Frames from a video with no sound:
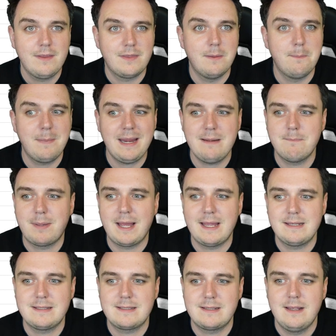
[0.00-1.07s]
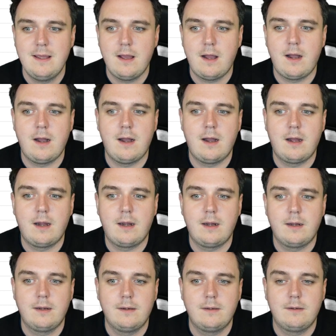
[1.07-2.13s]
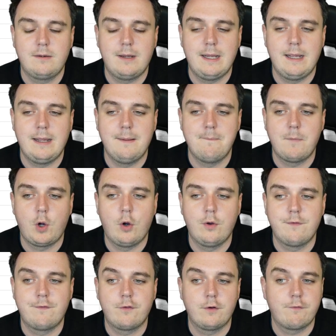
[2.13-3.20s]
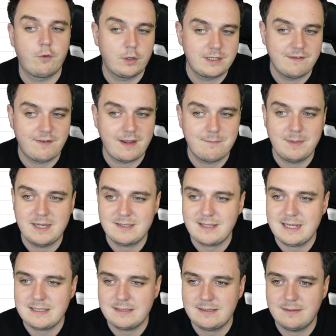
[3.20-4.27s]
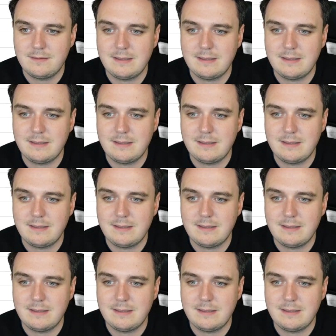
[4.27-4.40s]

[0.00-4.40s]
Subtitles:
the main bands are on for 45 minutes.